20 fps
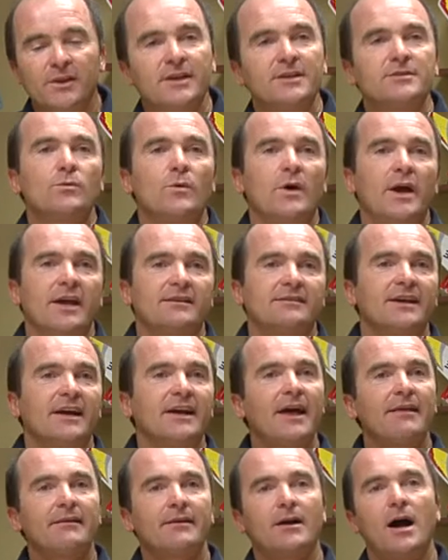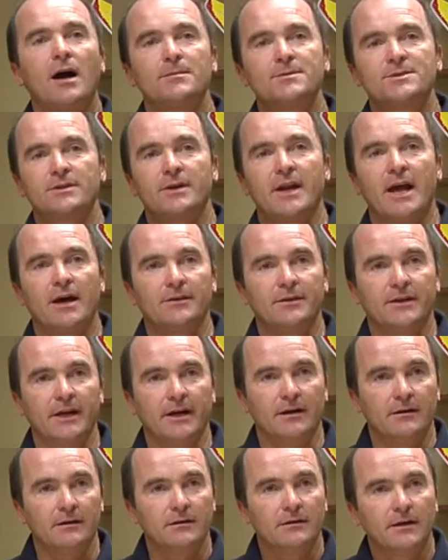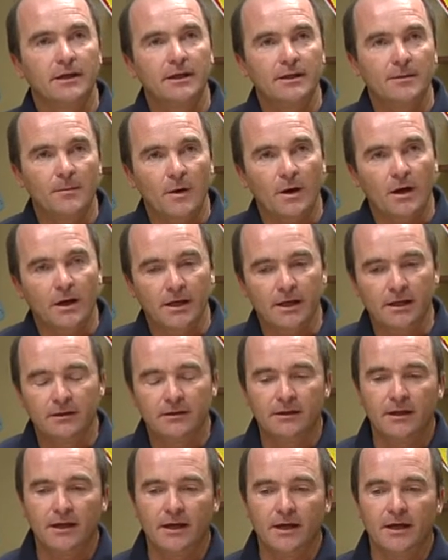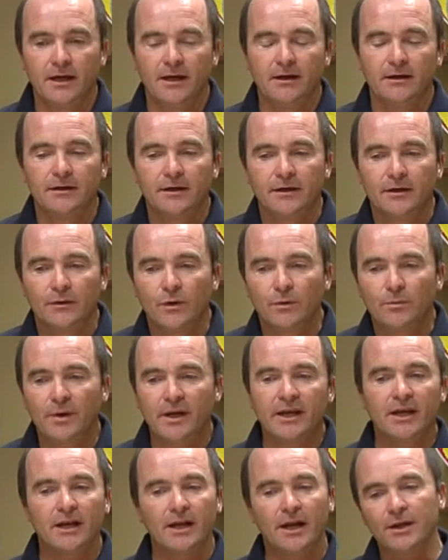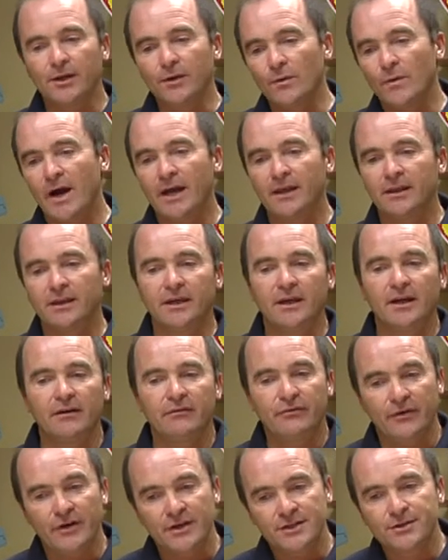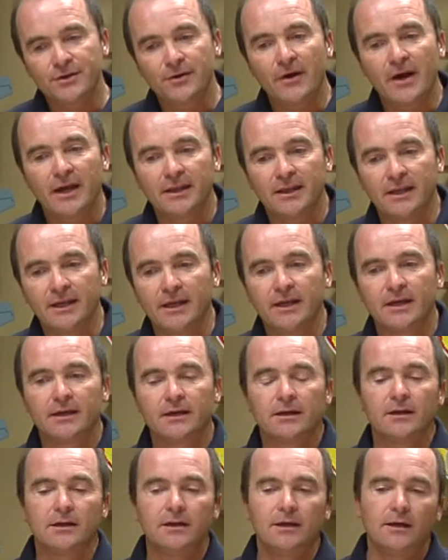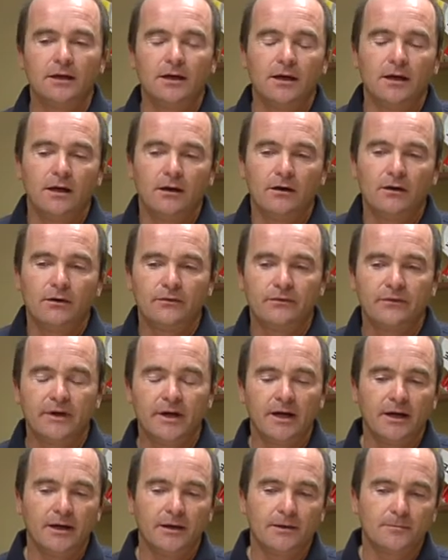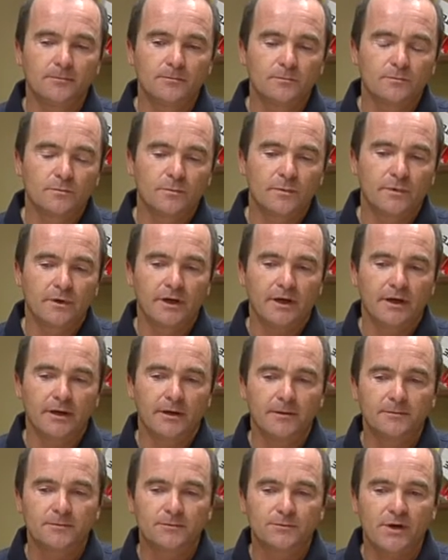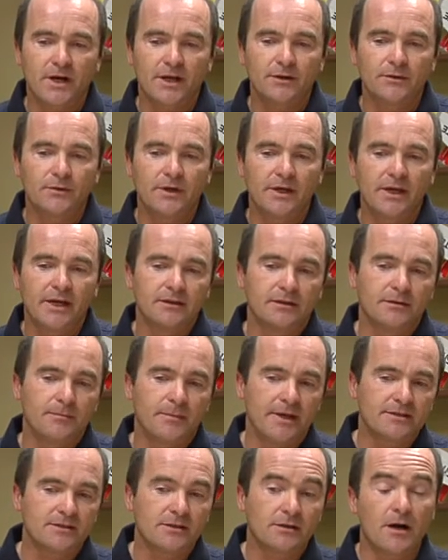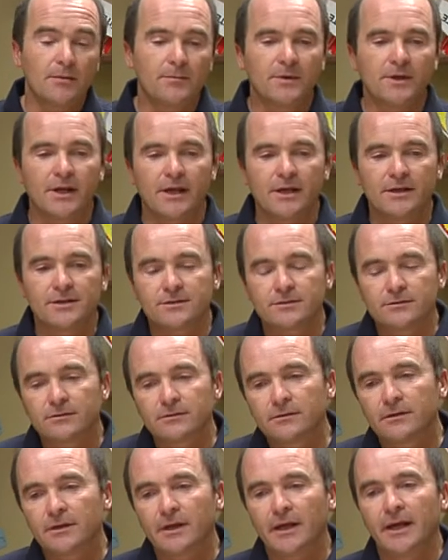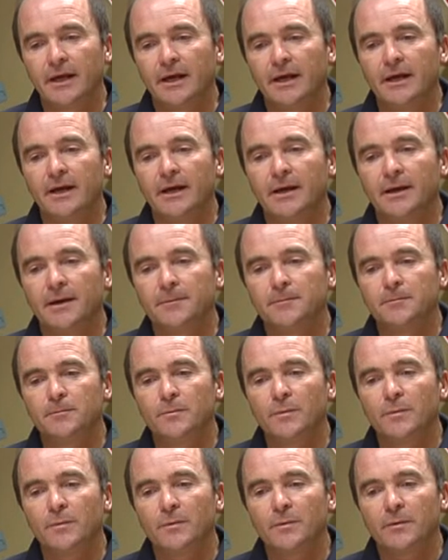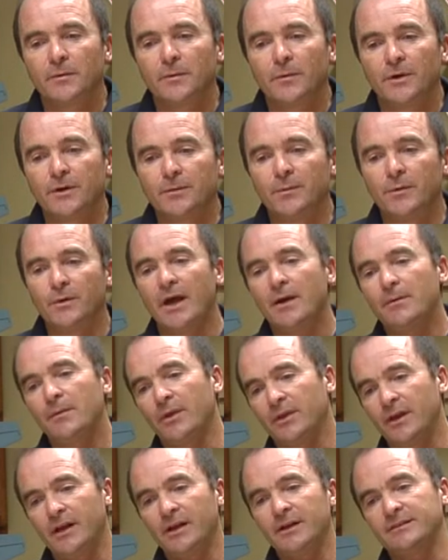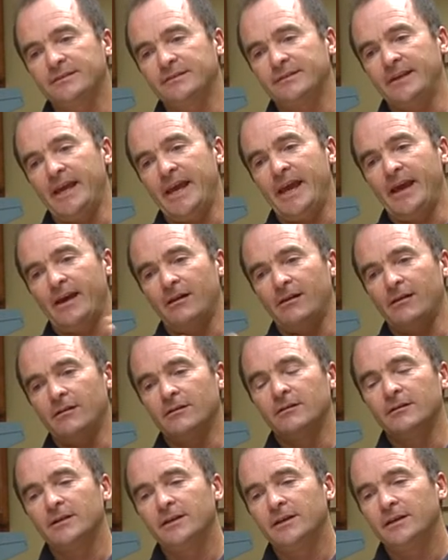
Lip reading: in this way, is another option out there in the market. We're bringing a new idea, a fresh new idea of trying to get the best combination when you put everything in the scale,